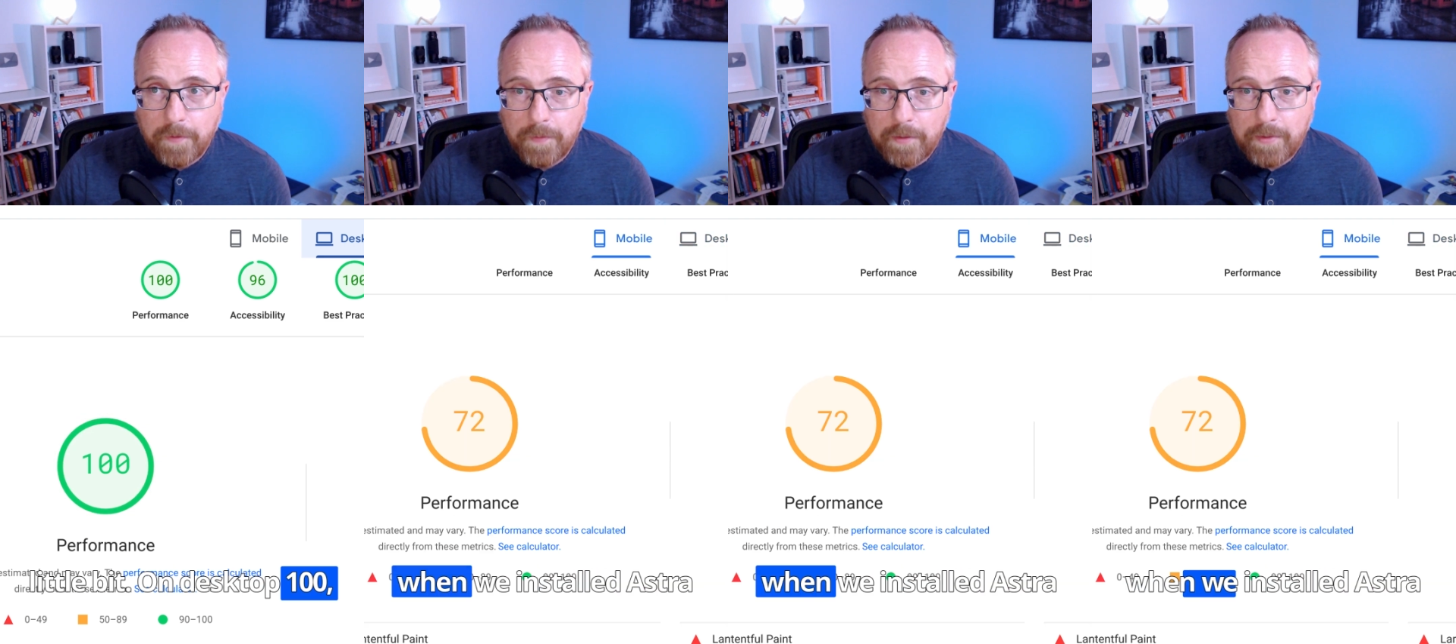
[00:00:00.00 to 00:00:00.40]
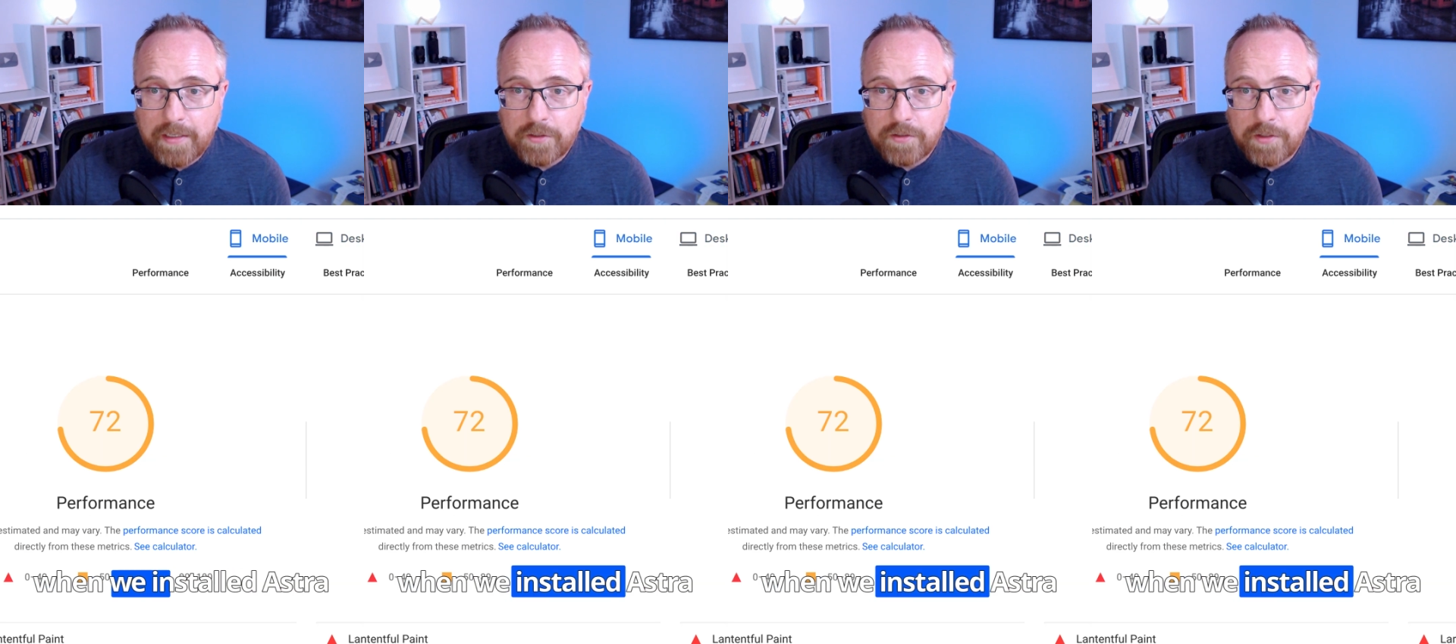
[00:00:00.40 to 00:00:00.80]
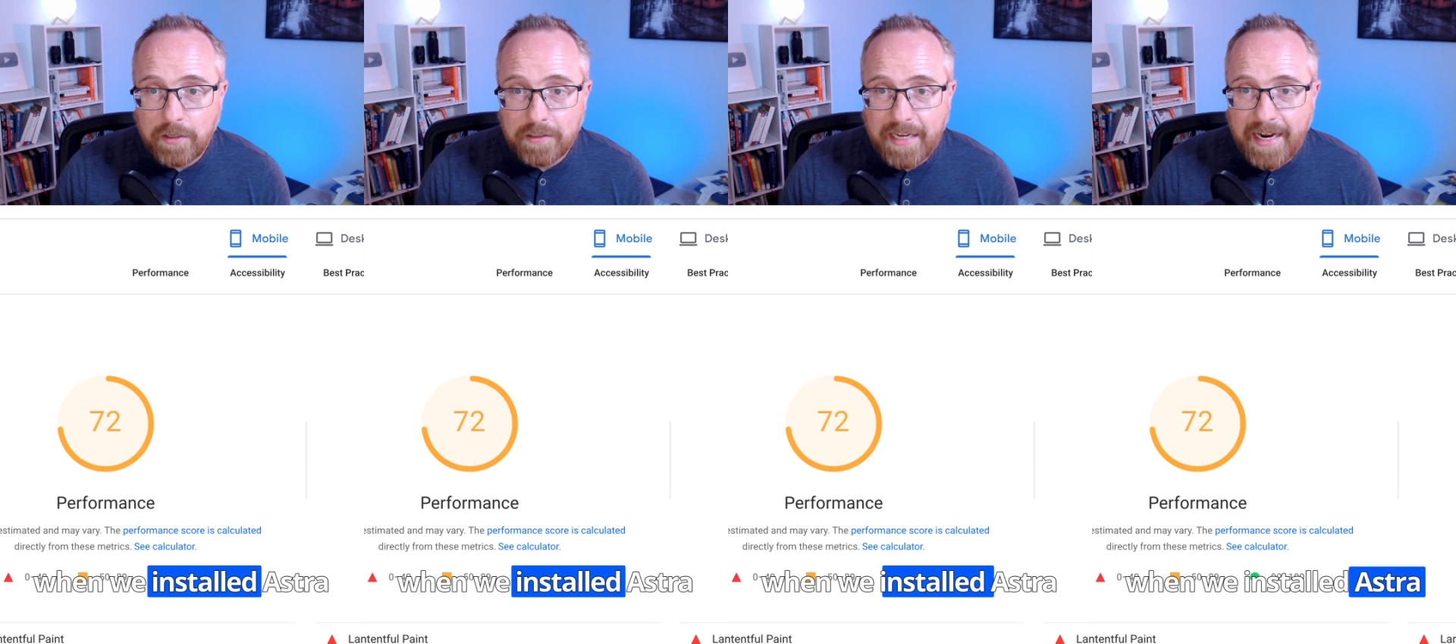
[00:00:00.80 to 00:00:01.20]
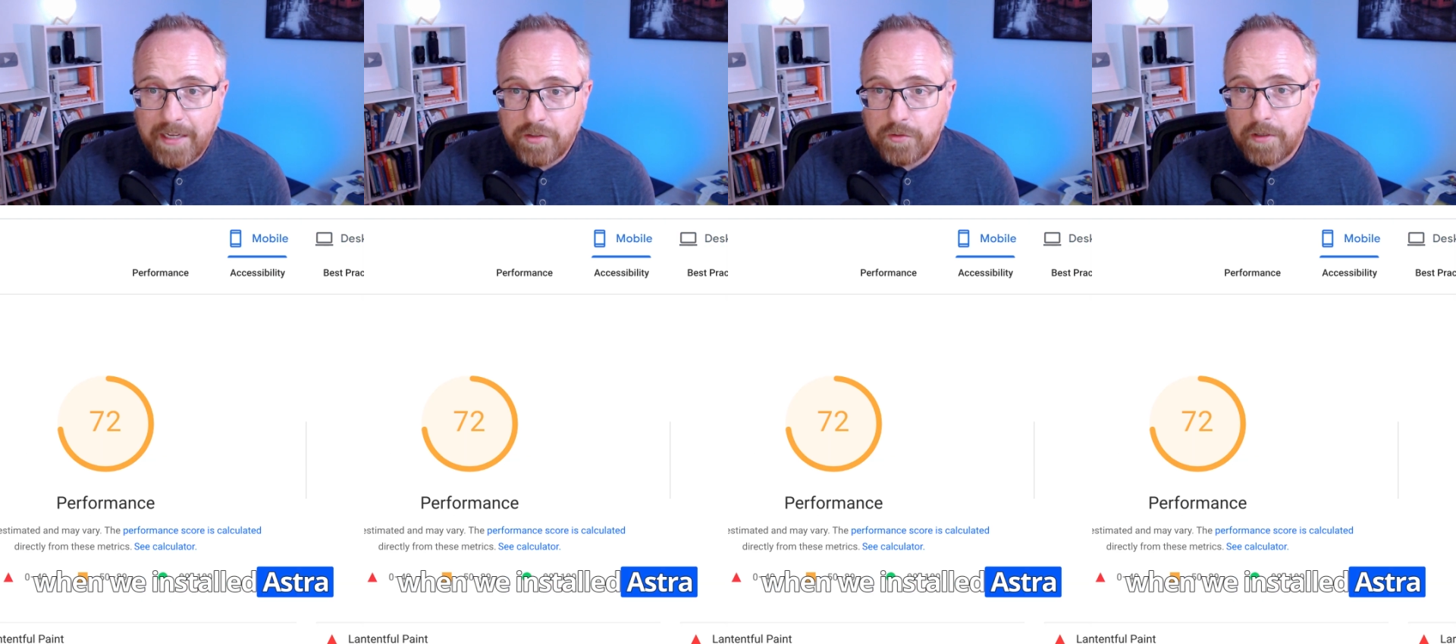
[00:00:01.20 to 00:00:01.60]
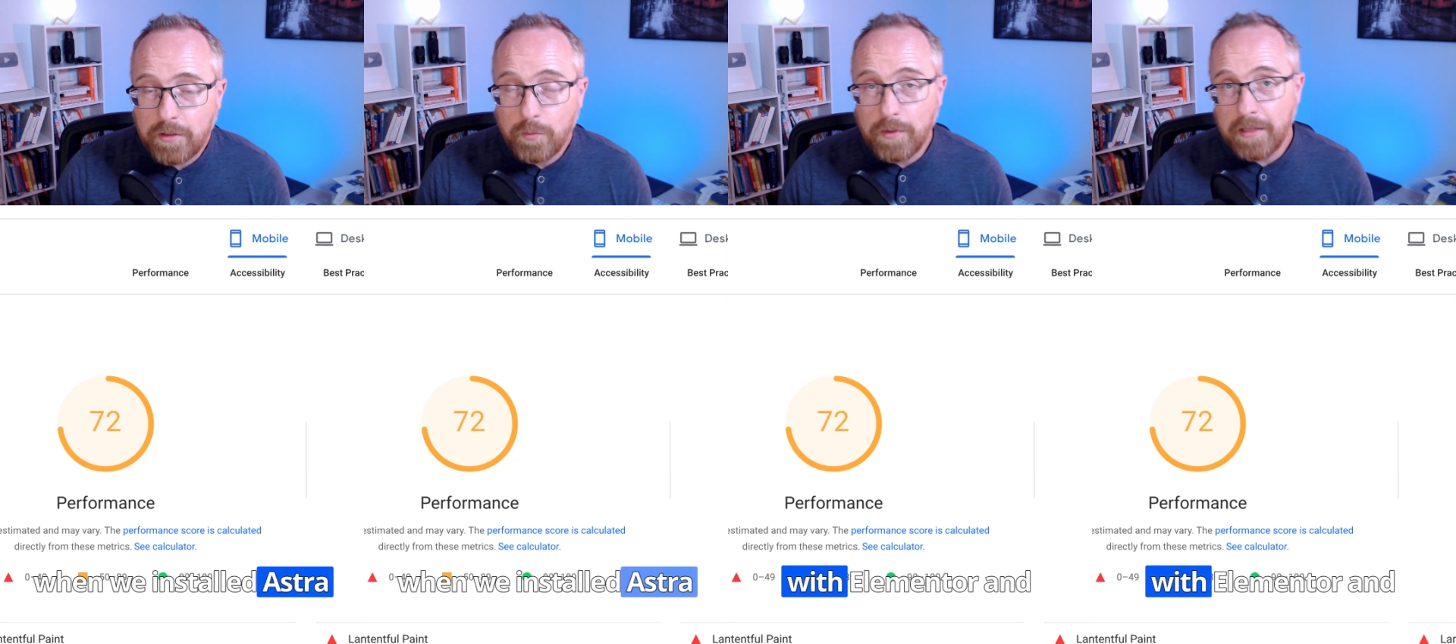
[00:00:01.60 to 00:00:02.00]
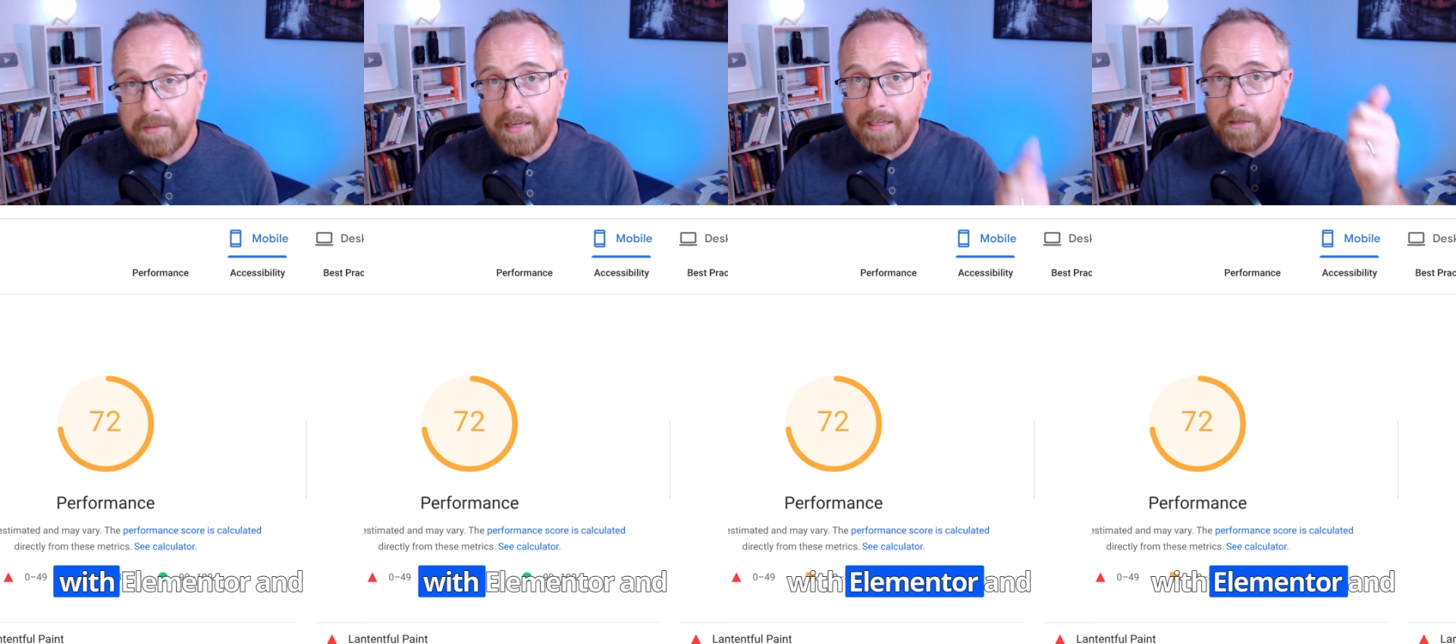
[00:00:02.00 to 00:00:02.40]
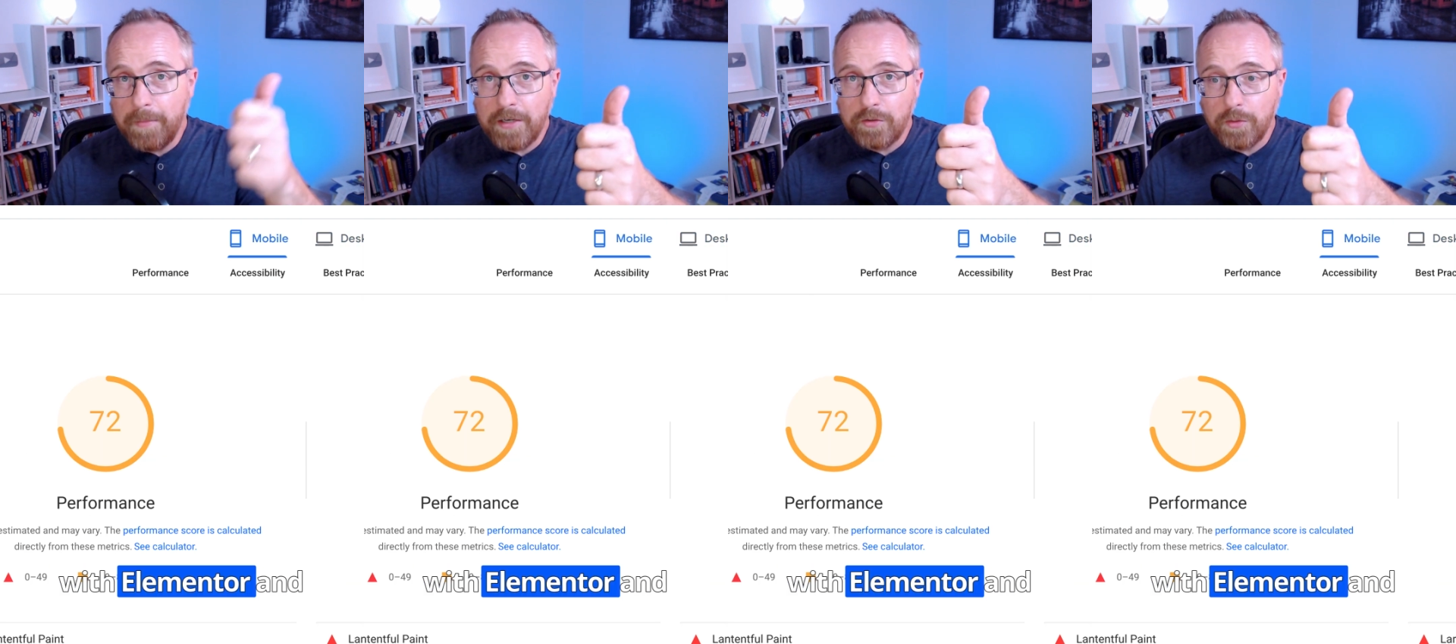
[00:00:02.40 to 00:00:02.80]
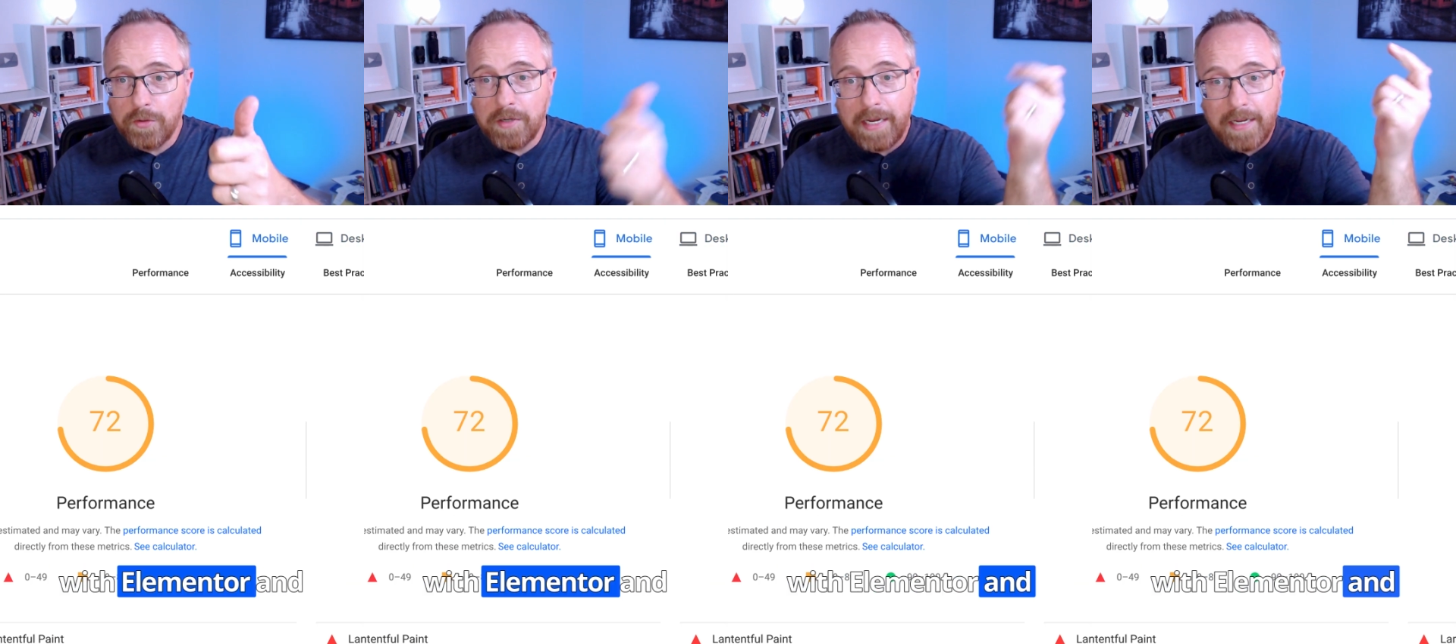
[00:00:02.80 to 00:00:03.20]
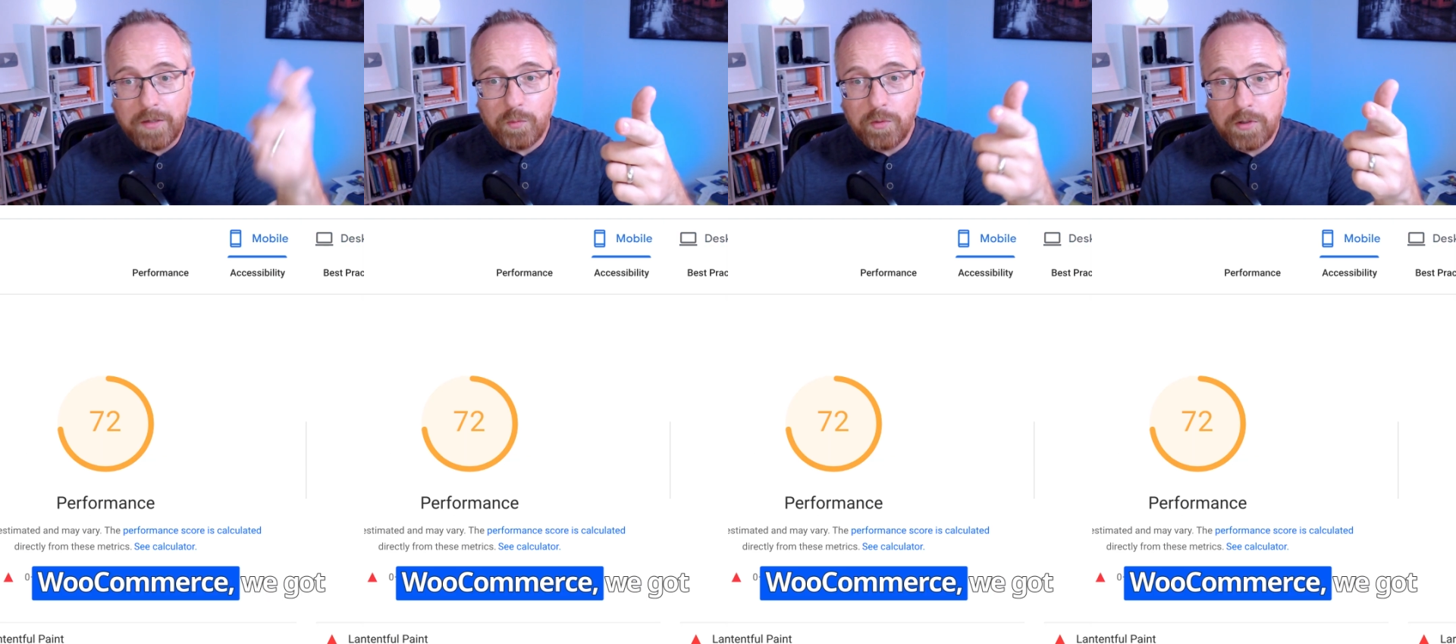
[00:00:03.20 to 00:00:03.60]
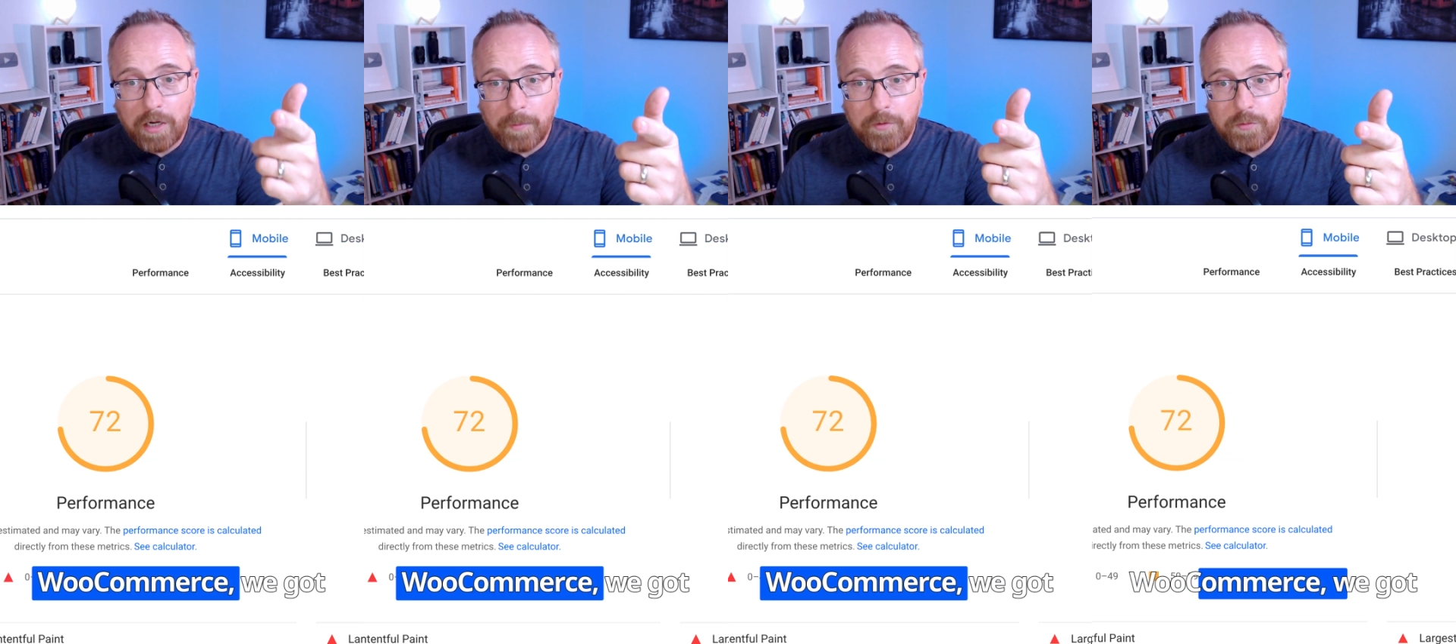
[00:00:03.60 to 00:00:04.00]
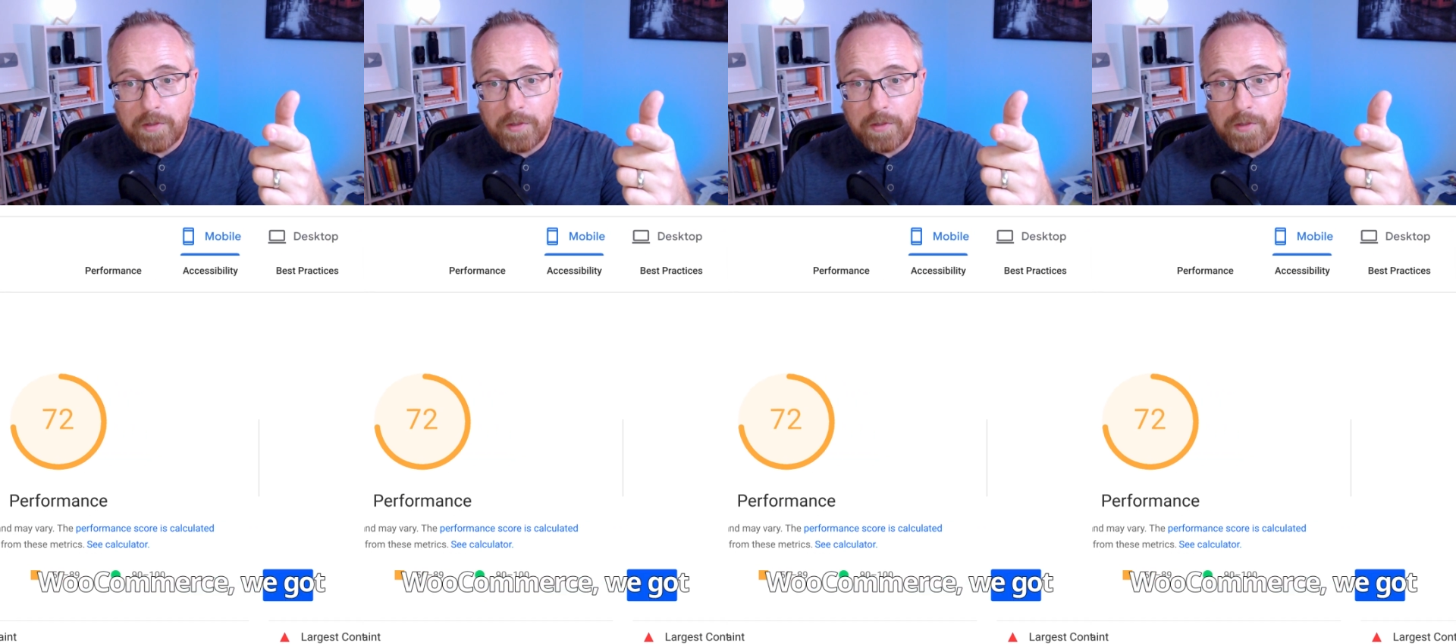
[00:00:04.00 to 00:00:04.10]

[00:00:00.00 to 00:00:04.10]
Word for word: When we installed Astra with Elementor and WooCommerce,